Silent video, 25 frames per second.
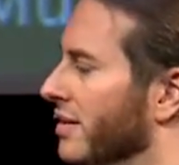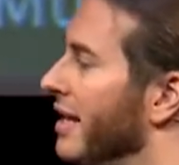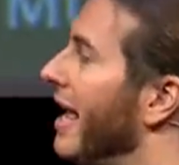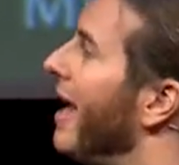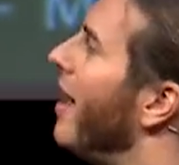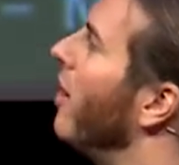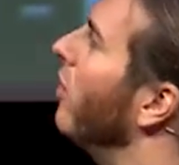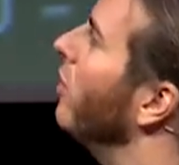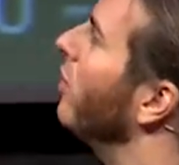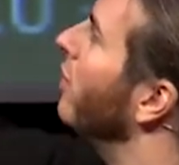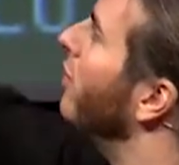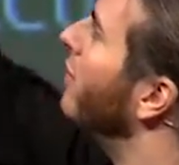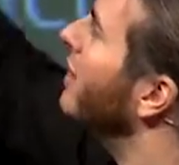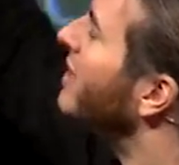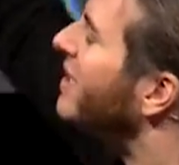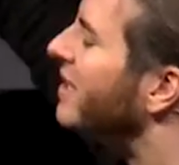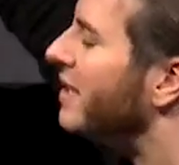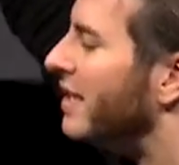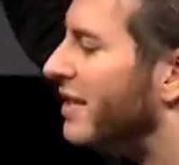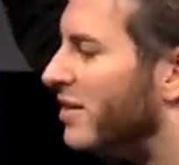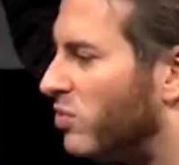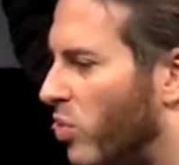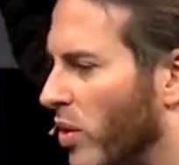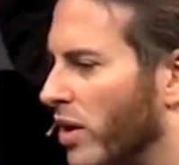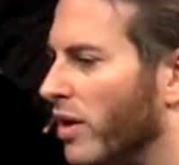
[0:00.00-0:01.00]
Now, this
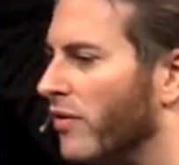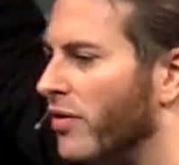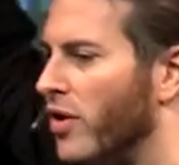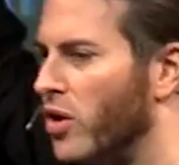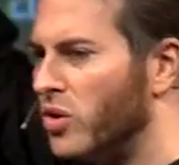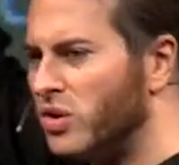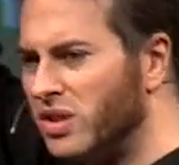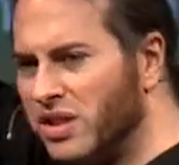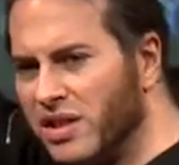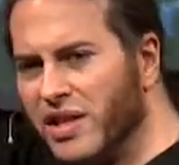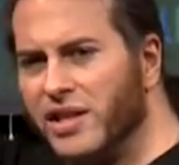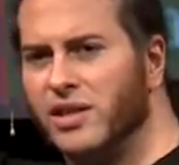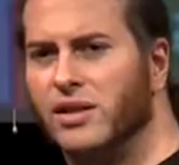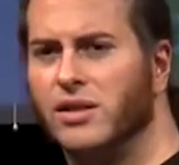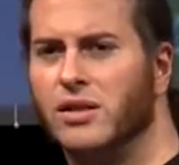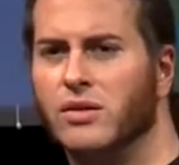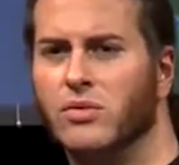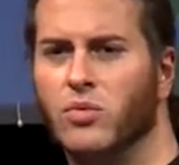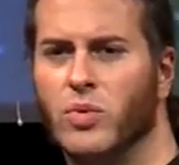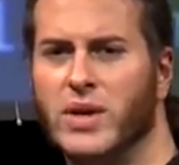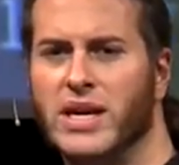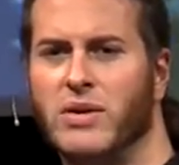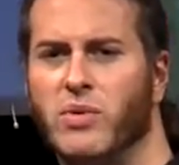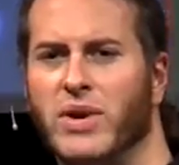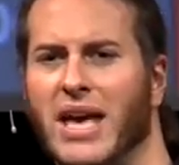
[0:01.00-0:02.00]
is one of those little,
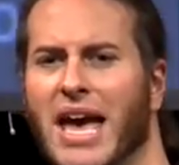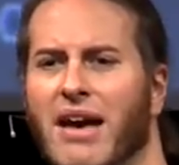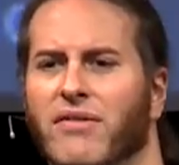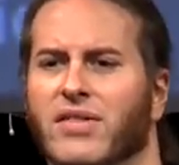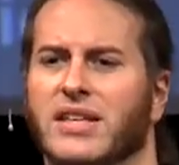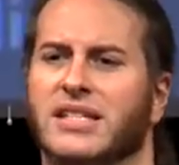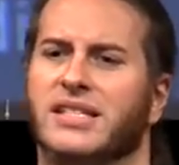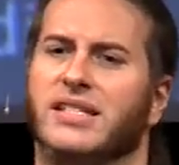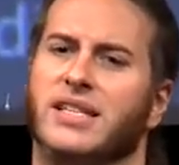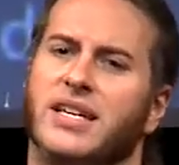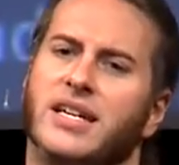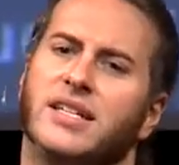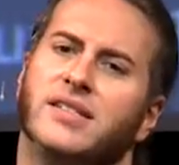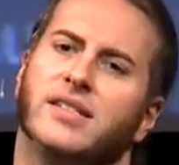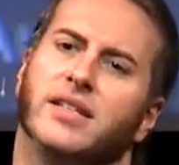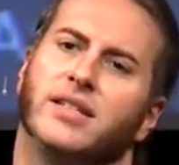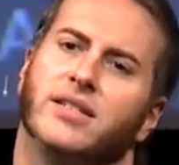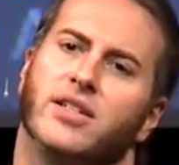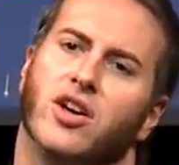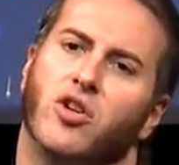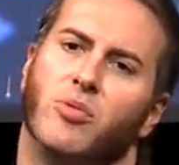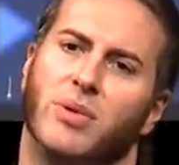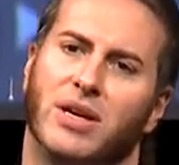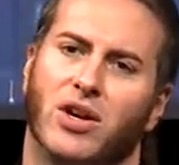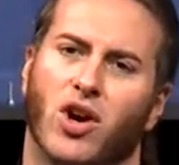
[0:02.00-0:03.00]
we have these things at
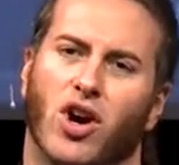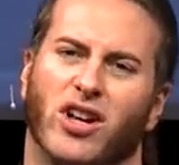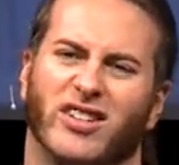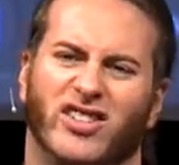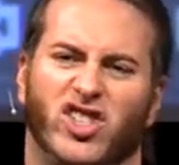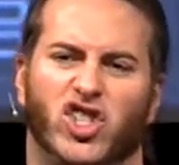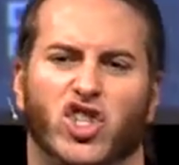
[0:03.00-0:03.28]
Adobe called